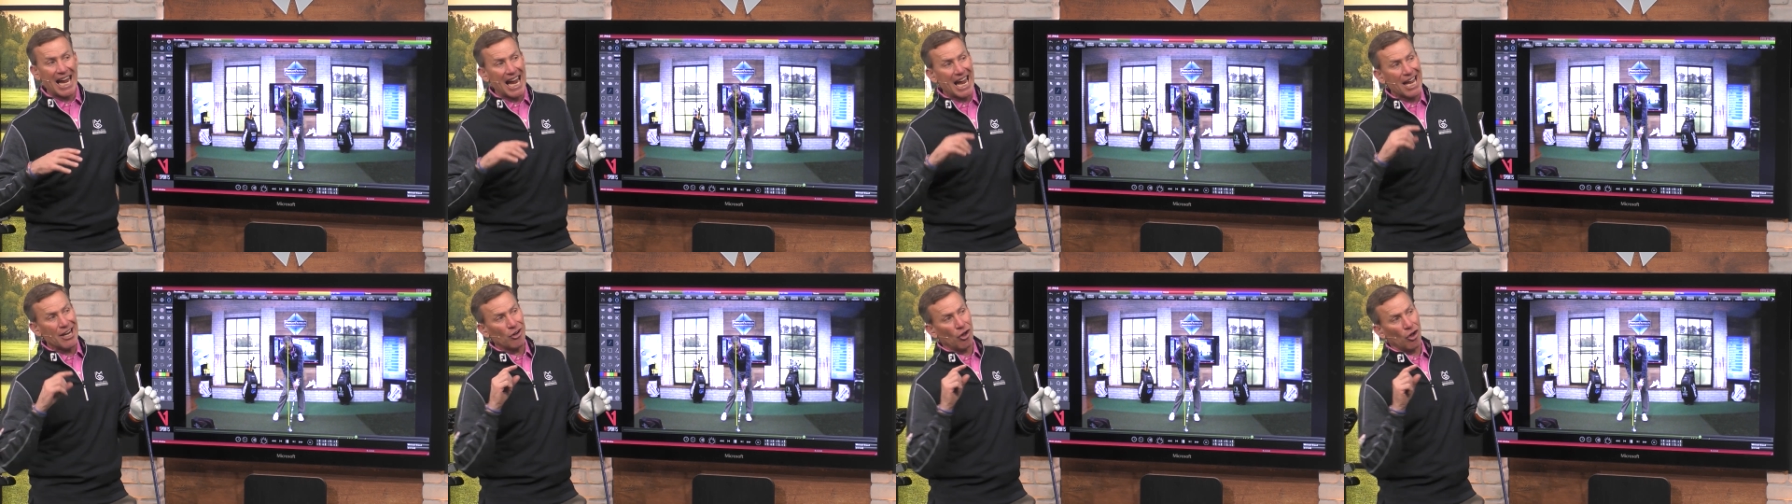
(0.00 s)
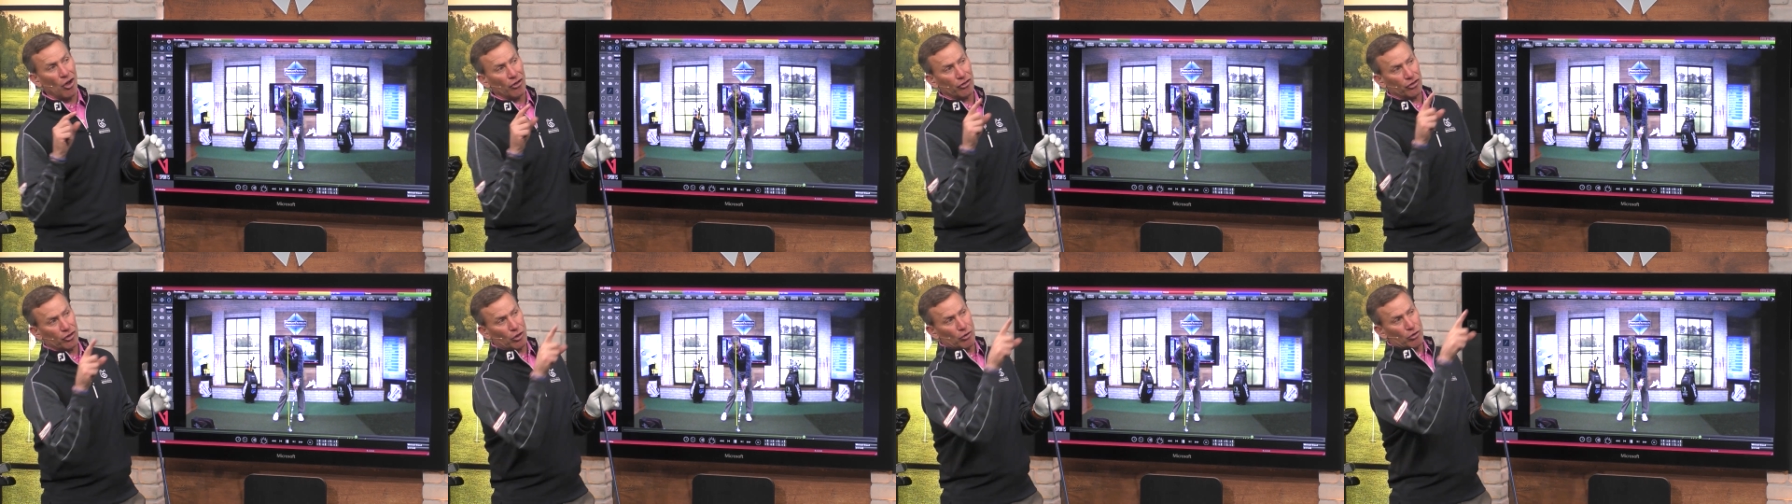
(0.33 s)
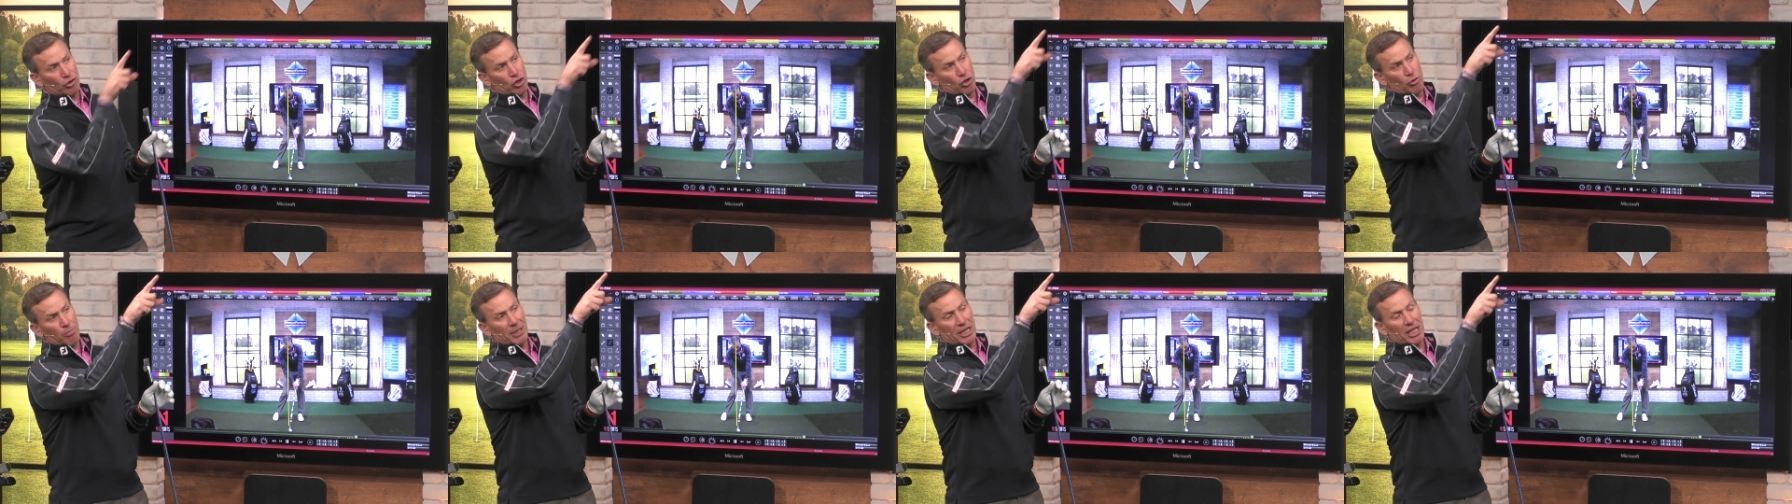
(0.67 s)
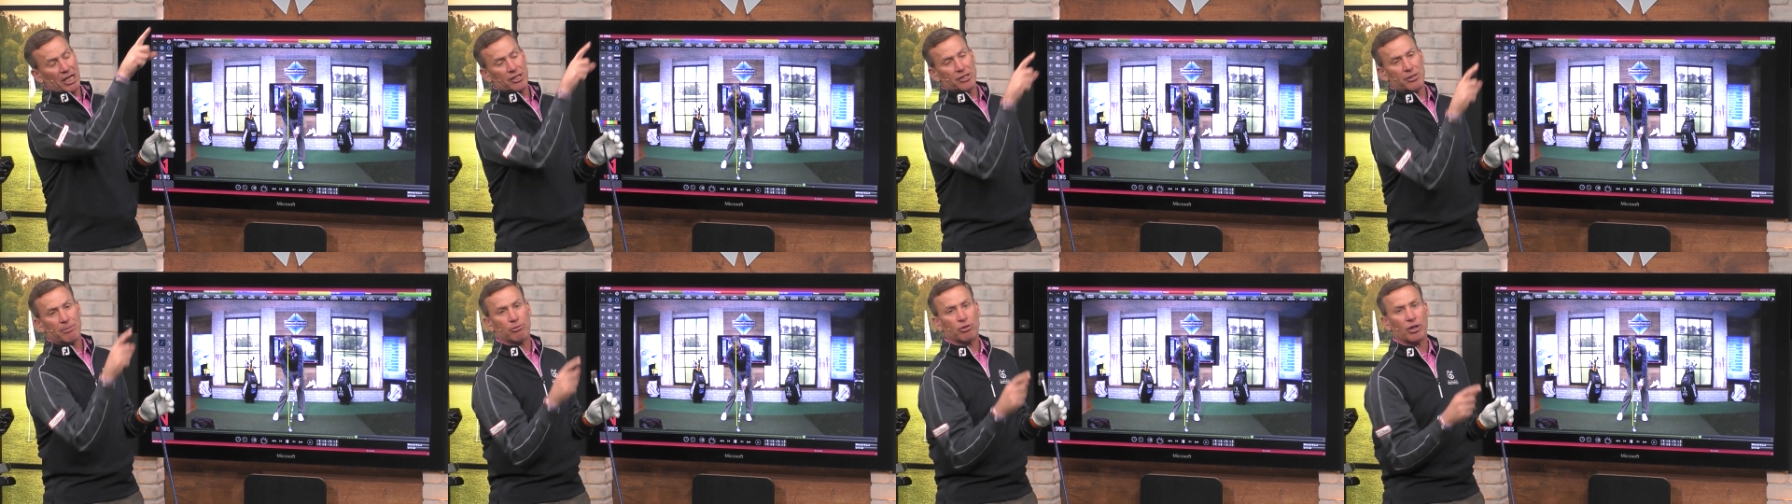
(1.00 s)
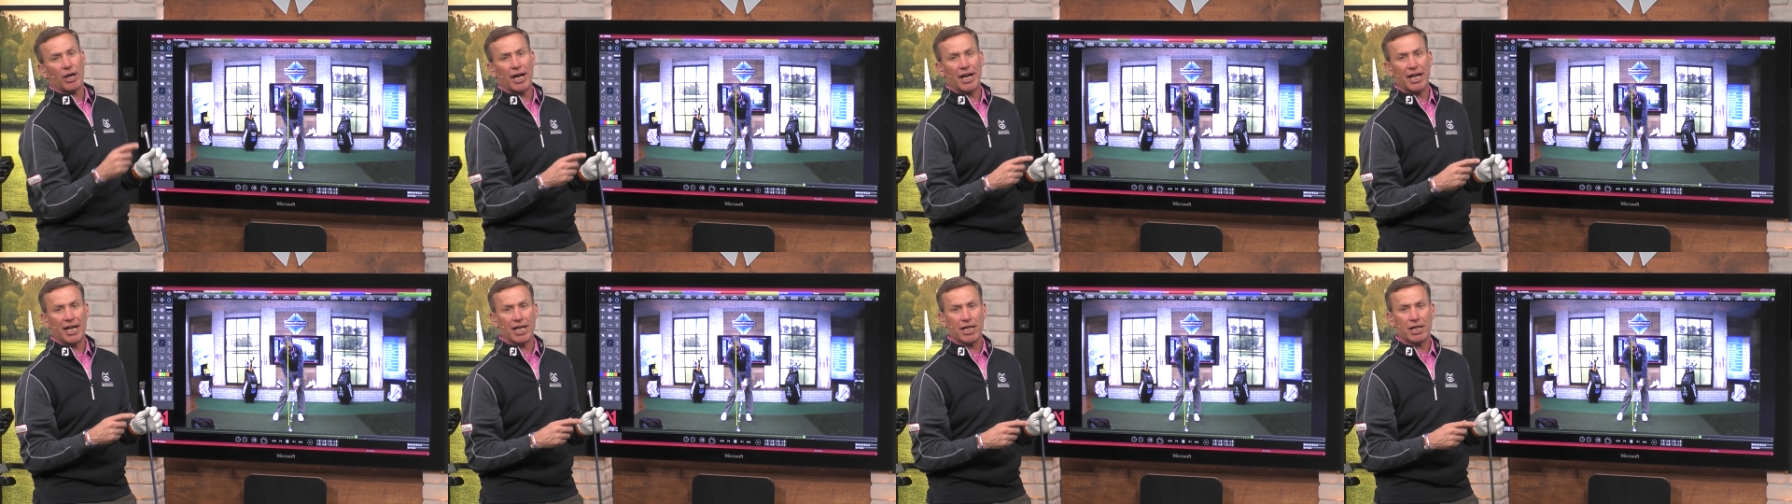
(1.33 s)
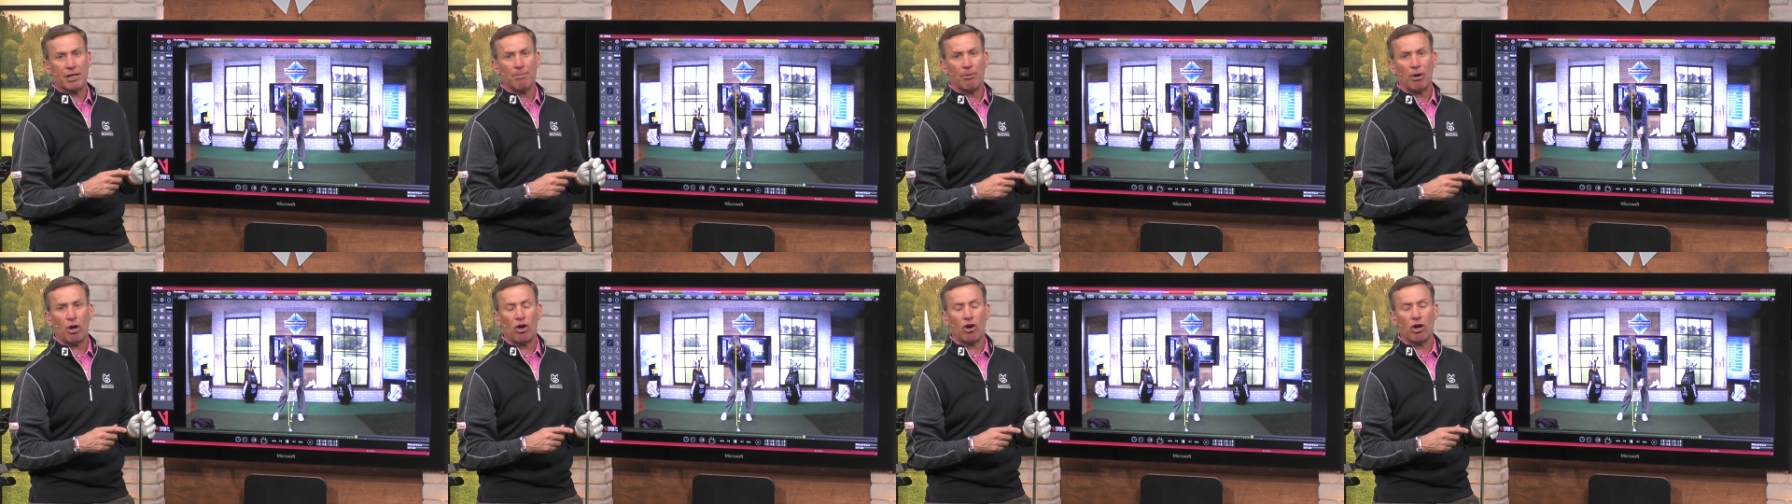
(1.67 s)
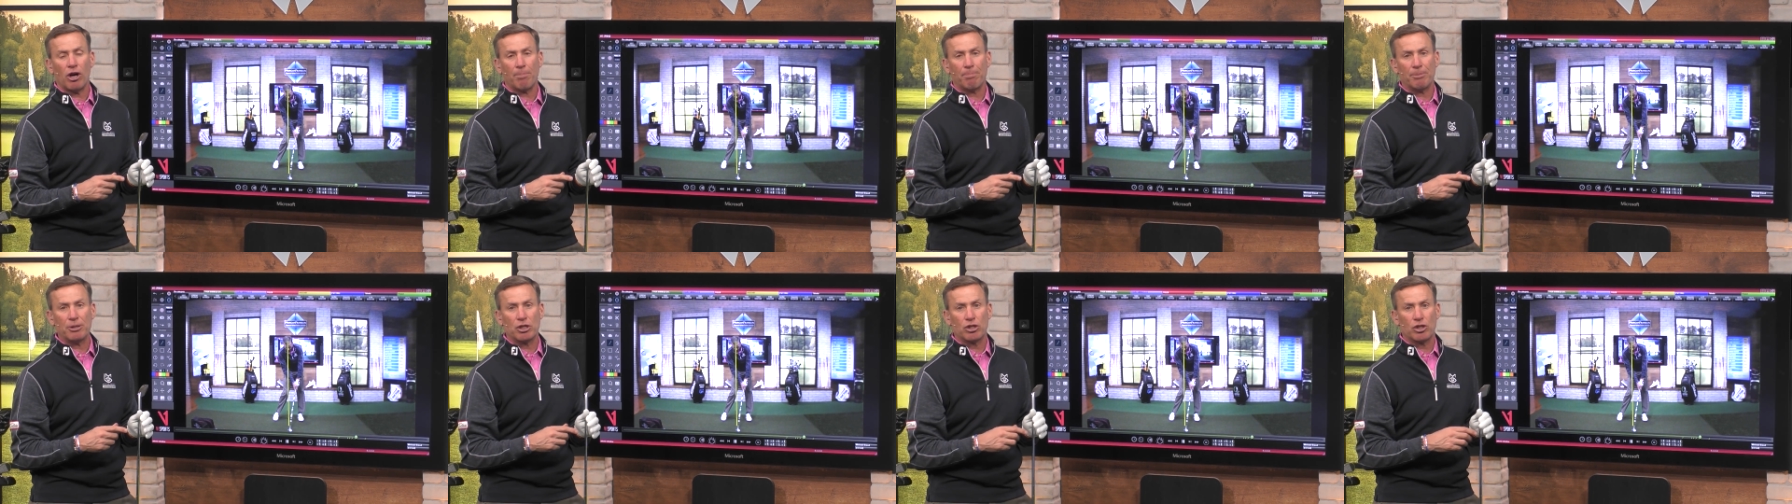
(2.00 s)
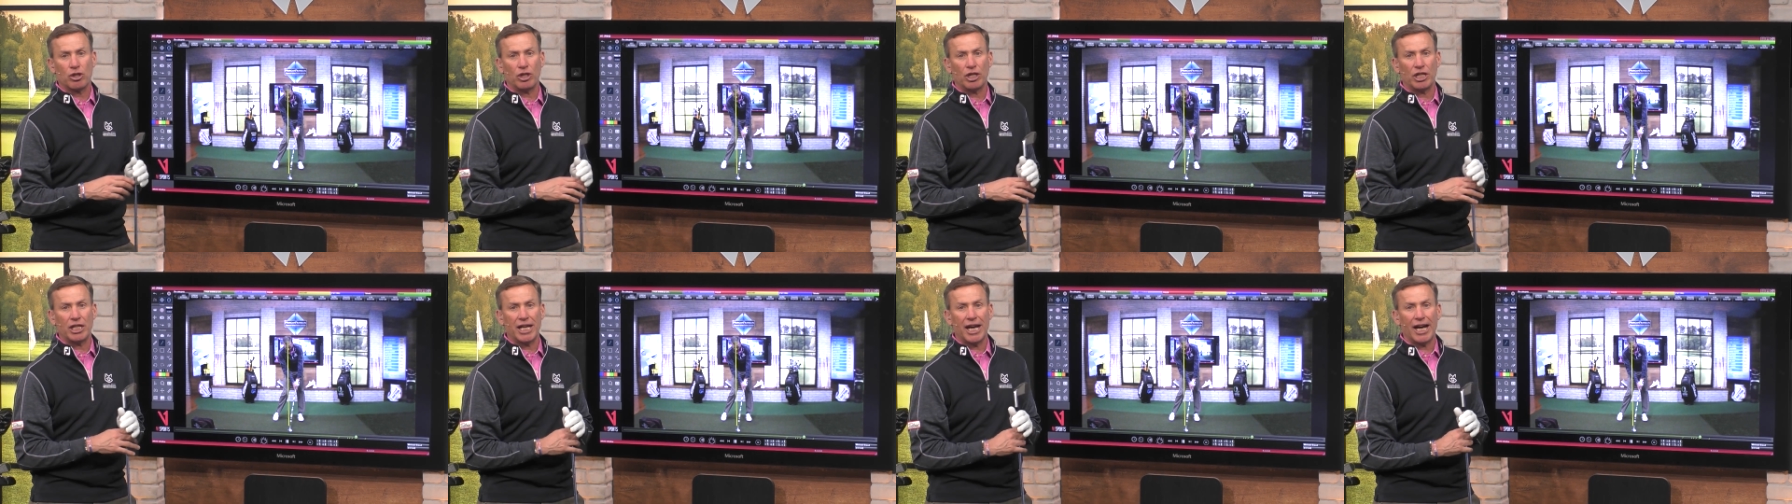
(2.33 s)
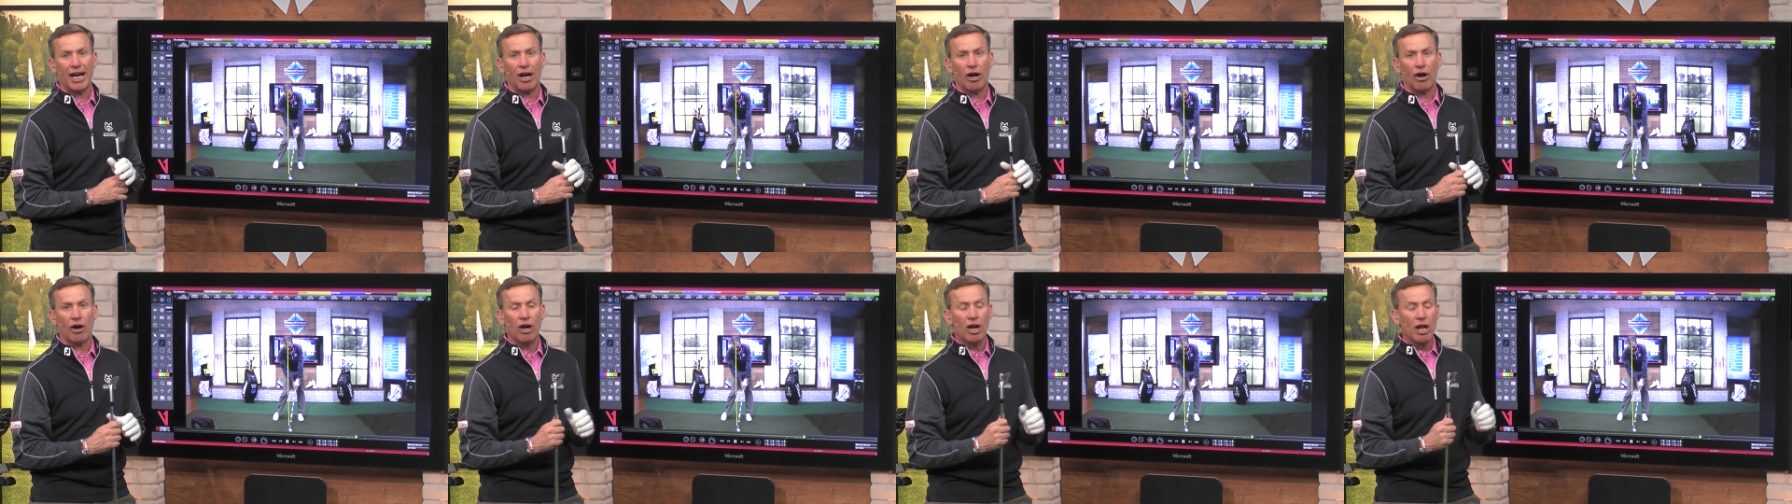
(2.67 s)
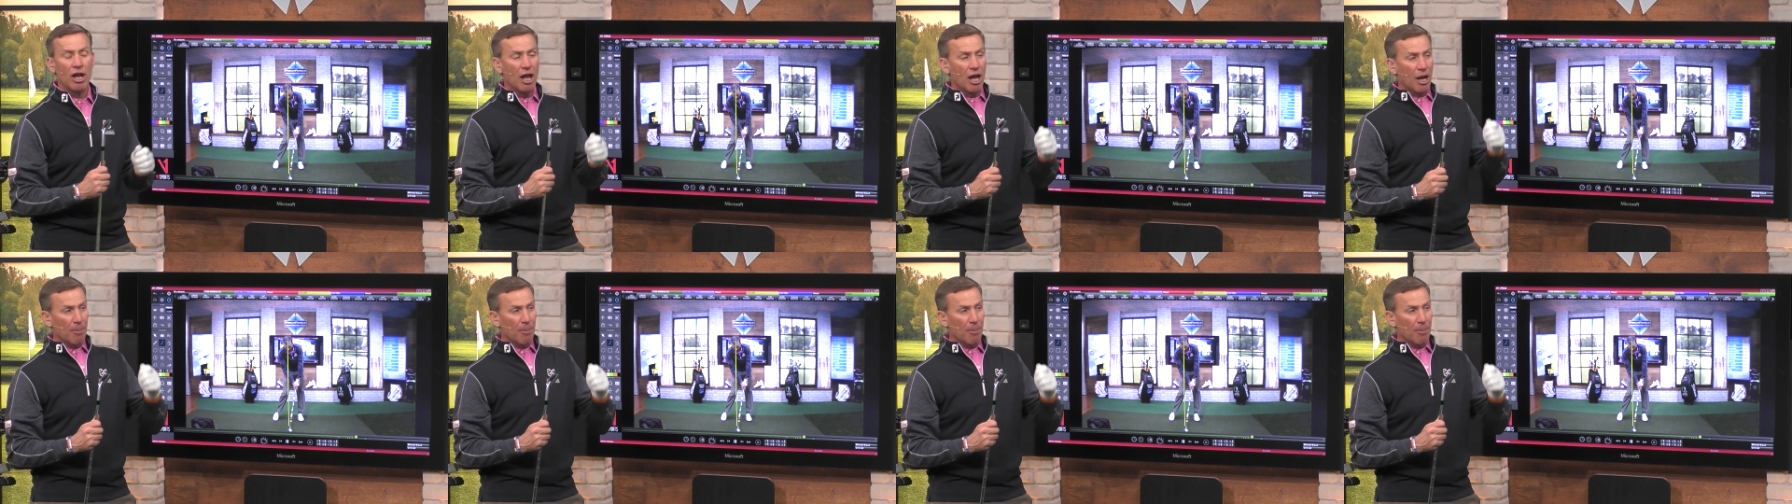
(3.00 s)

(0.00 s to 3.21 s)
and also too because I'm trying to hit the ball up into the air,